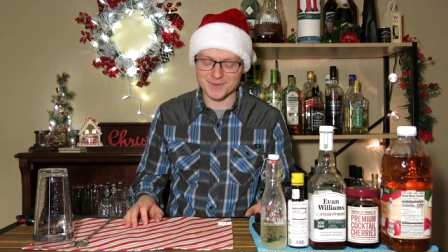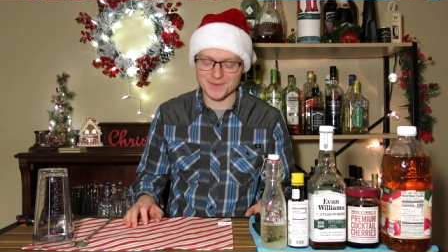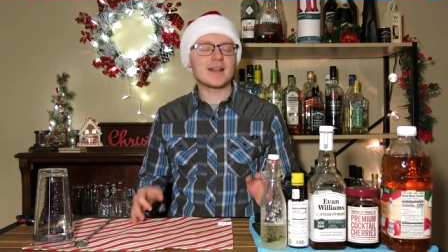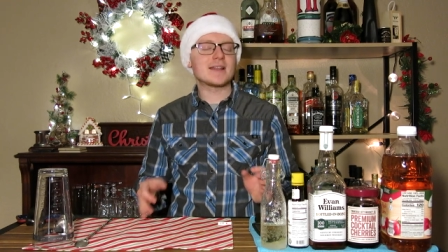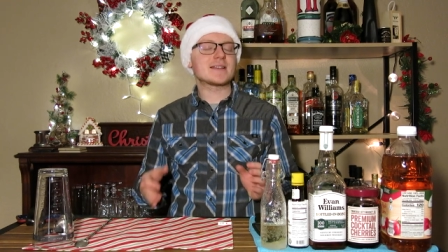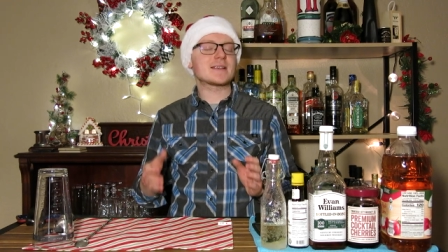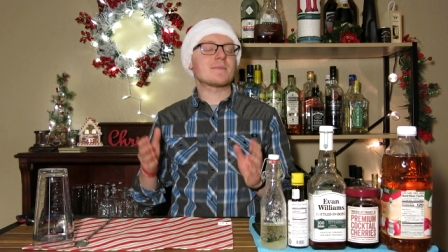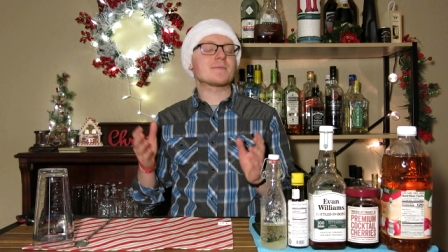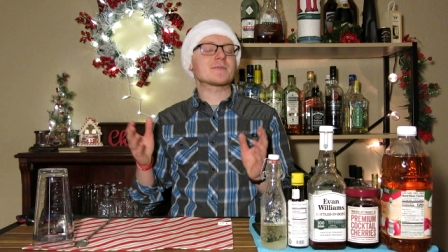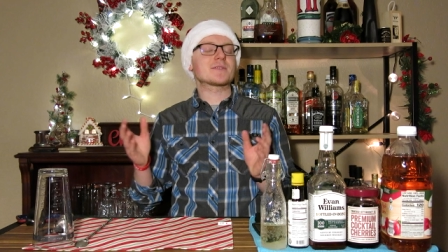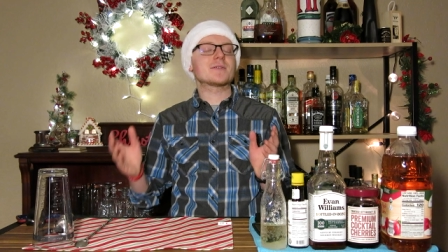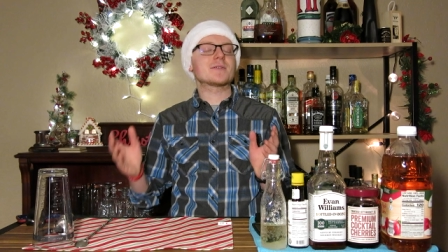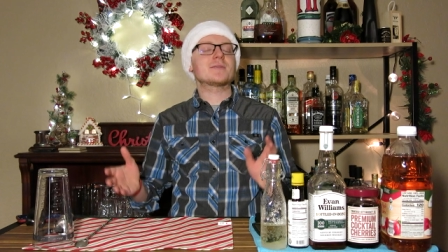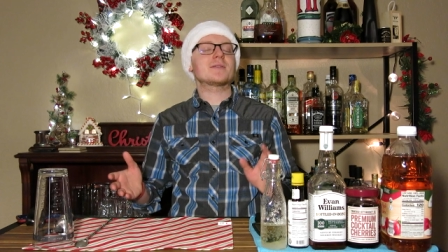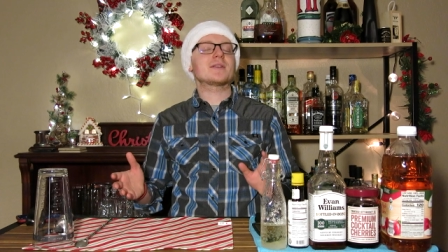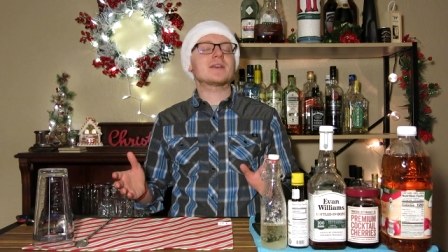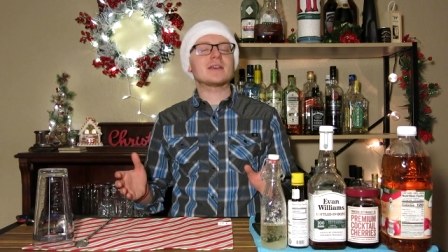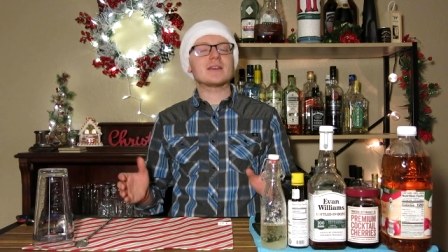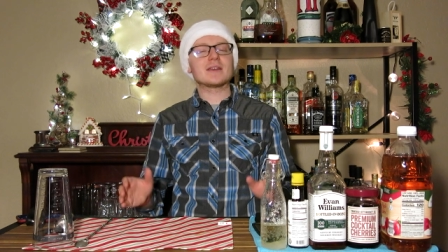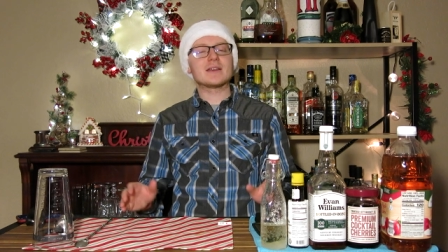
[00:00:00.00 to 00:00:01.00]
Today's
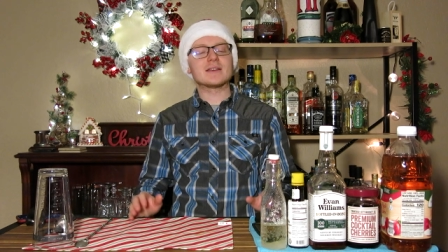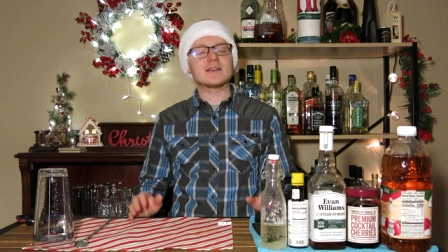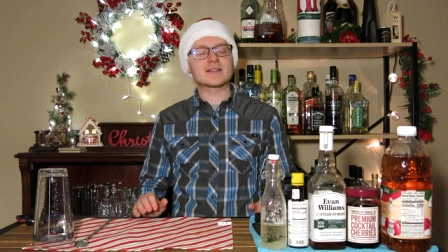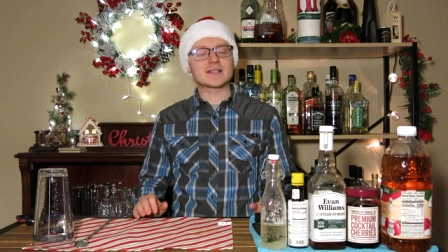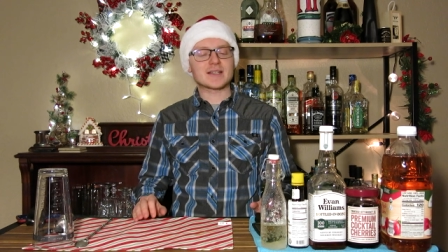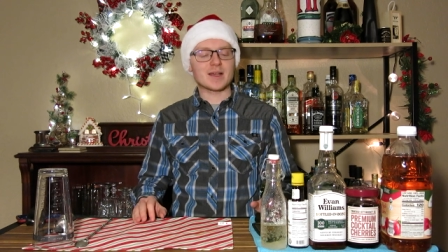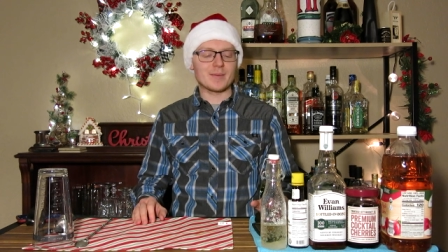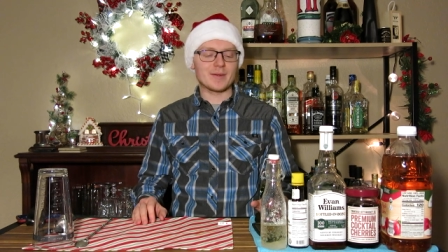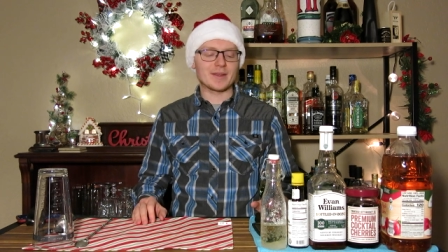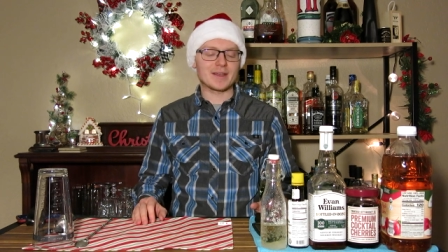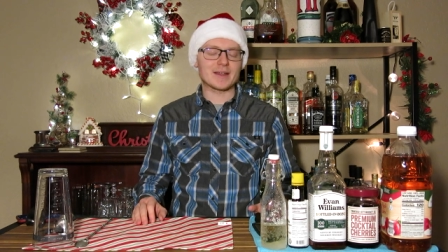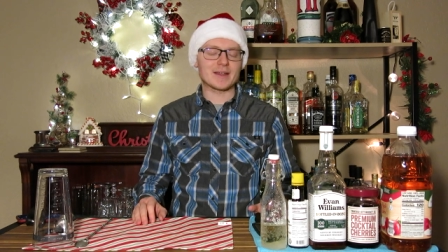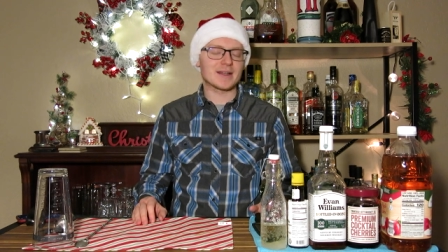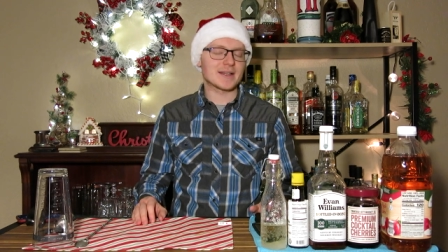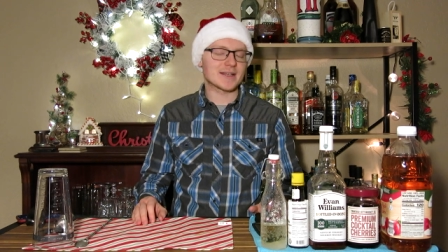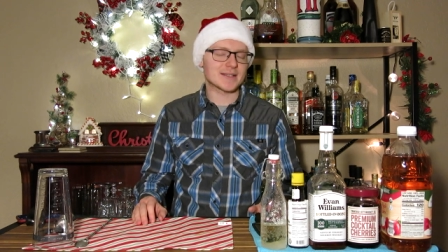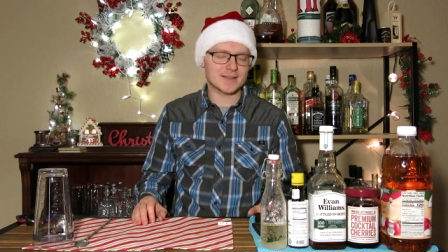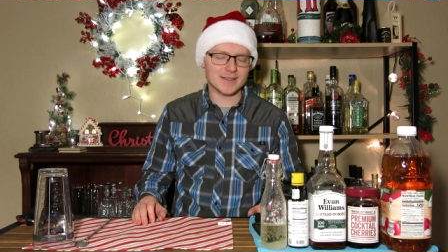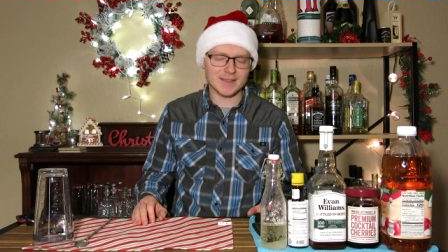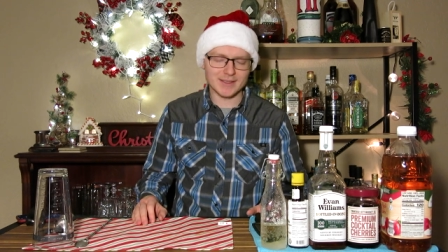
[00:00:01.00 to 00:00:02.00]
episode is coming at a
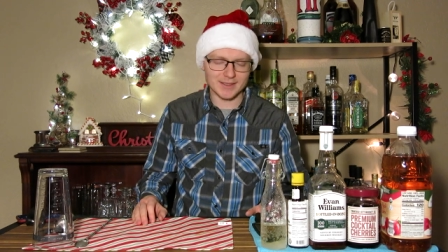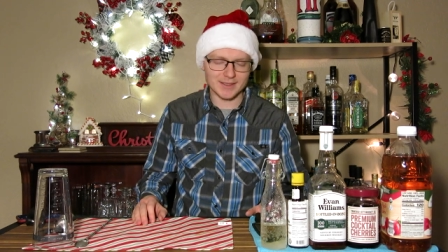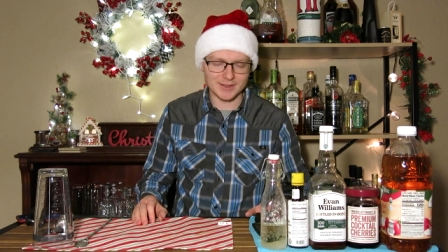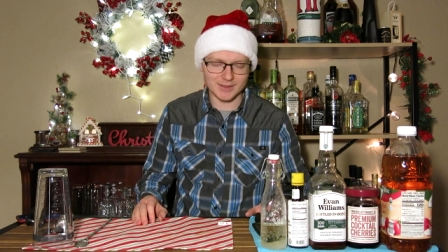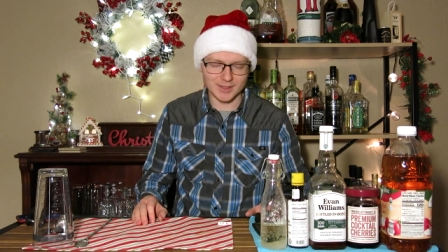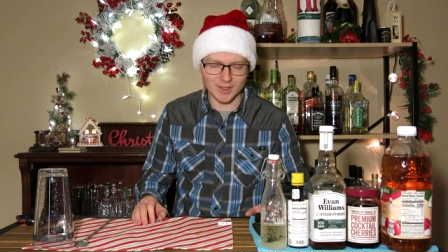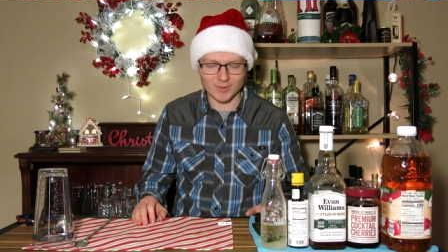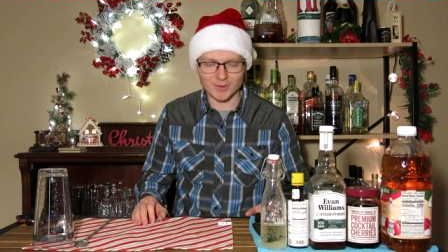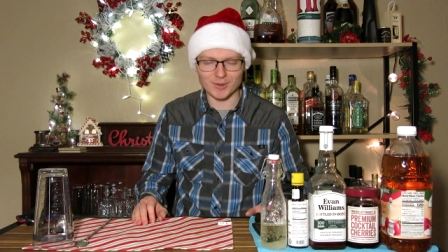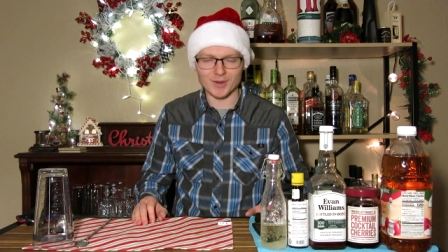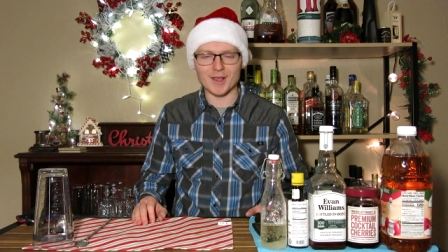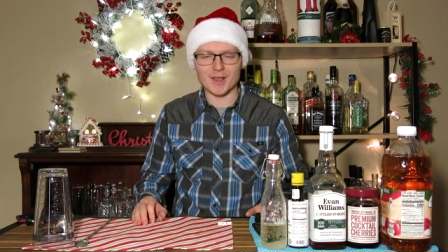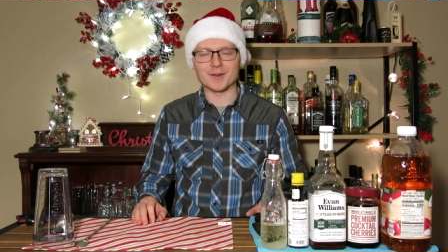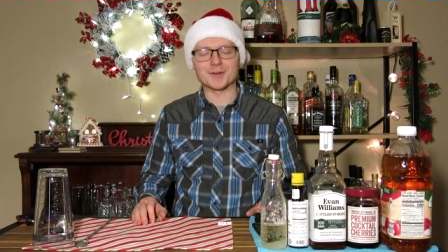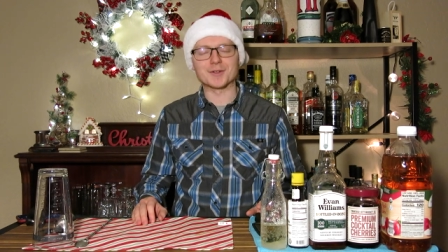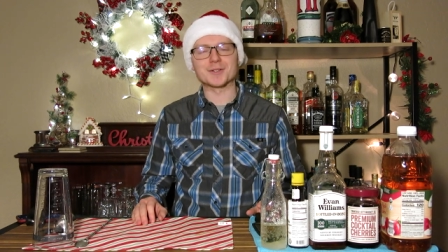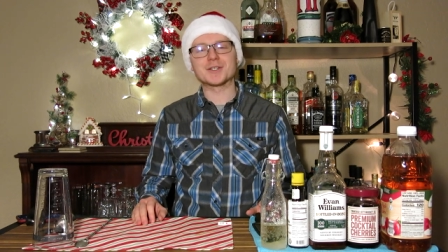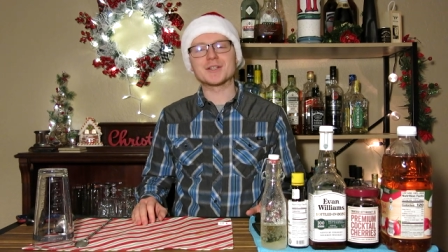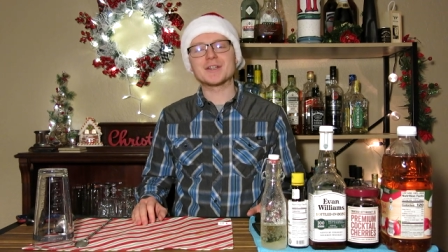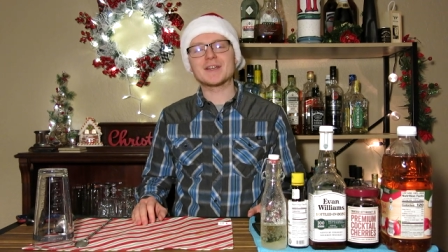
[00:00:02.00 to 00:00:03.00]
slightly lower
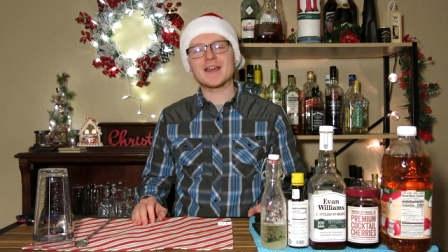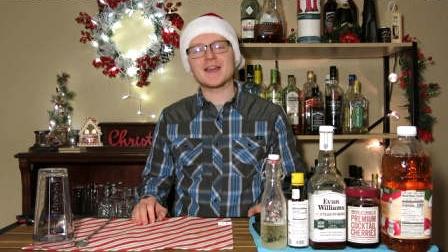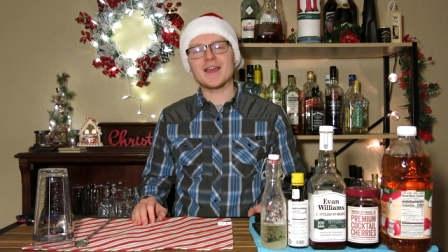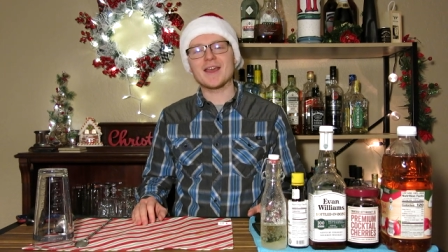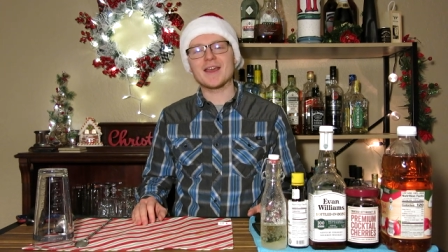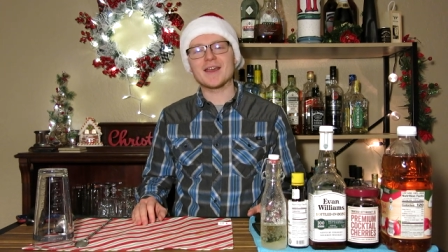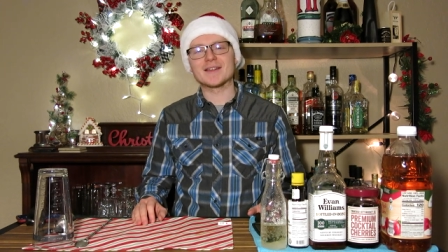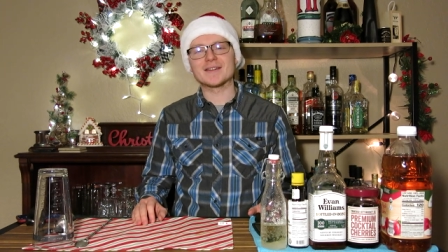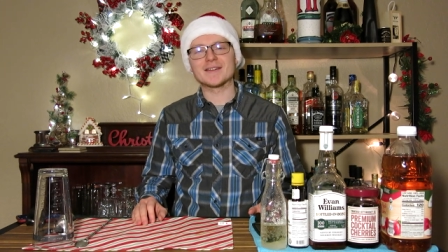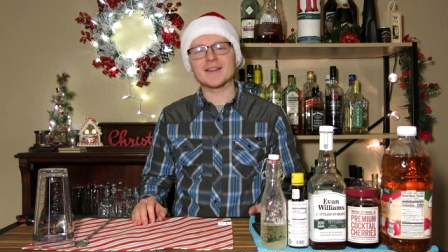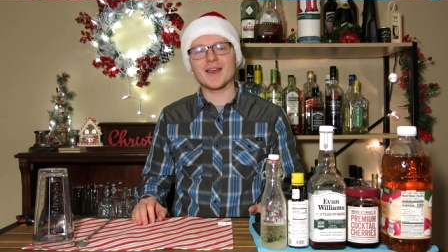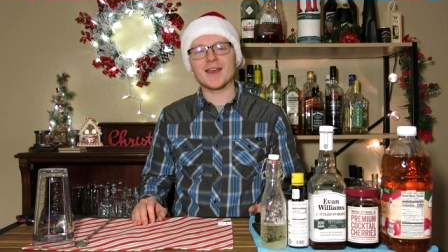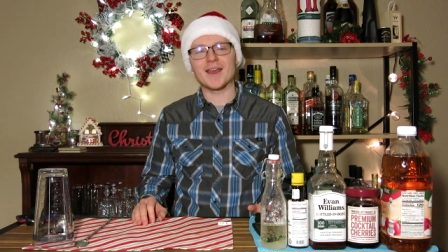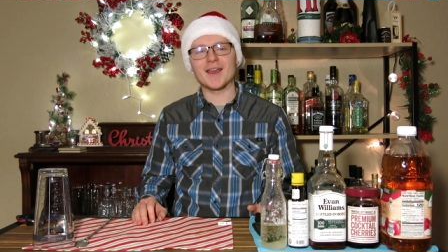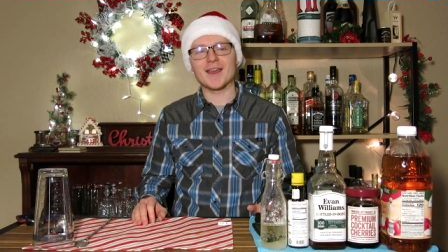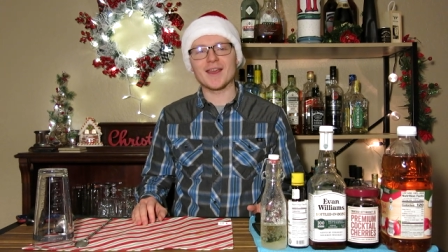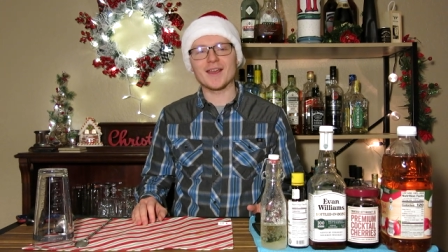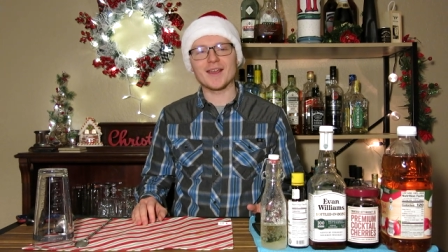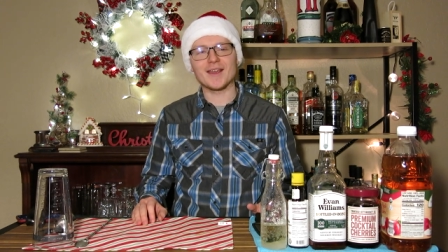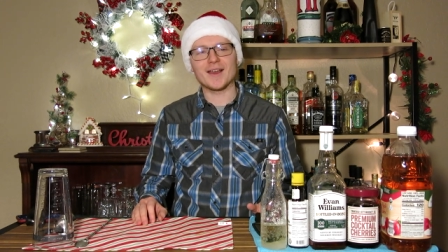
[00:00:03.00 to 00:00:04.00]
energy and
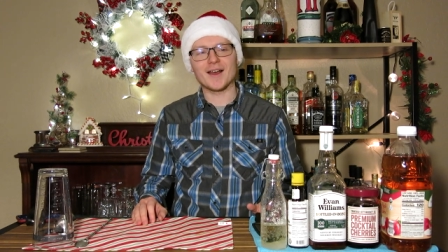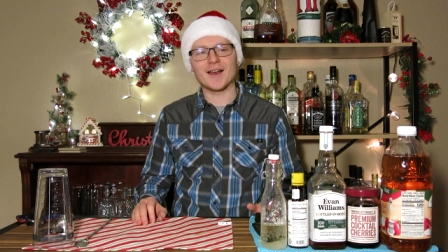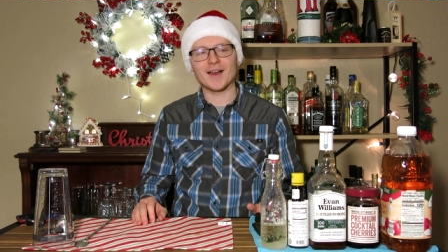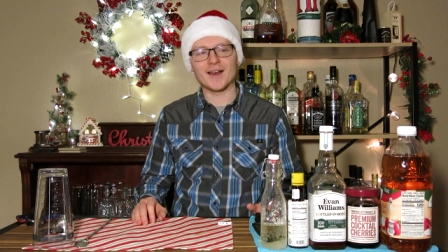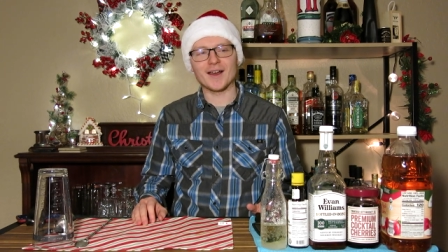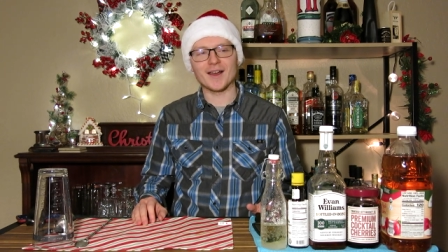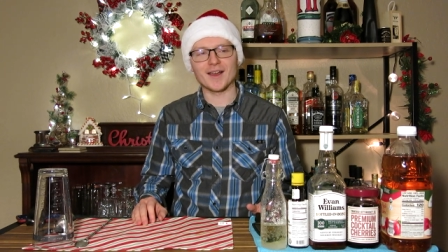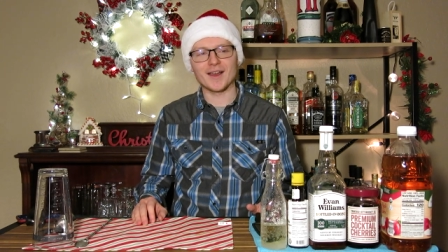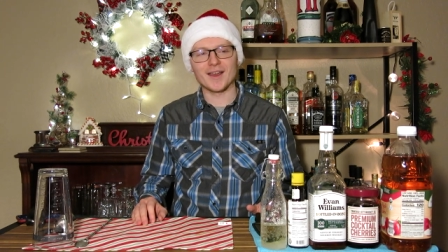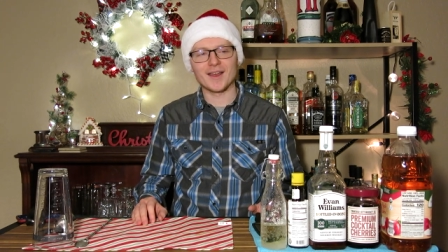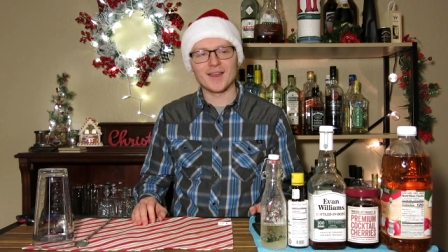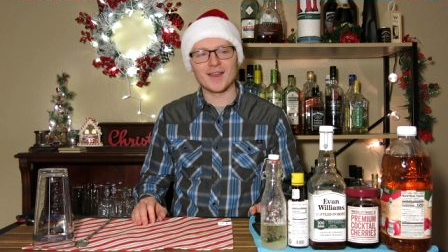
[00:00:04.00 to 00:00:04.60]
a